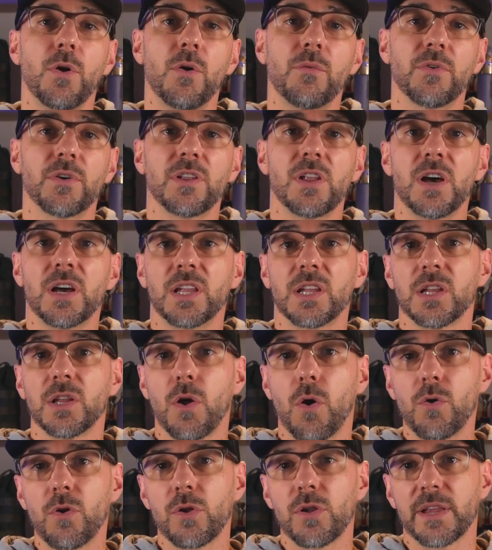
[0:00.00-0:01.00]
overlook
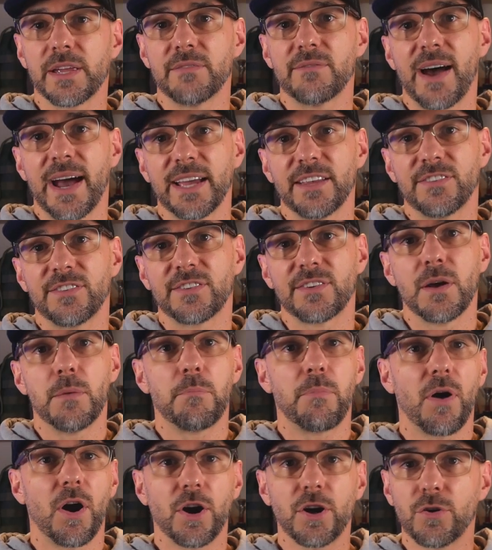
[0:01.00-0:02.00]
local advice.
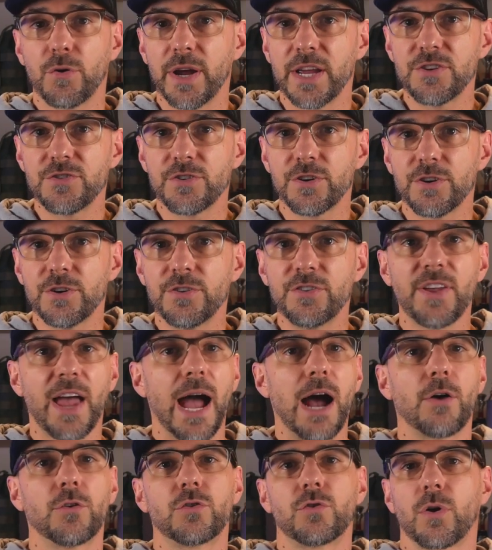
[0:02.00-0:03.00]
Park rangers,
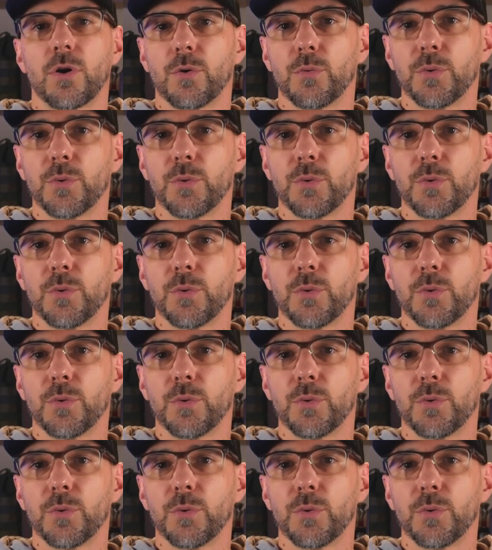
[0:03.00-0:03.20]
outdoor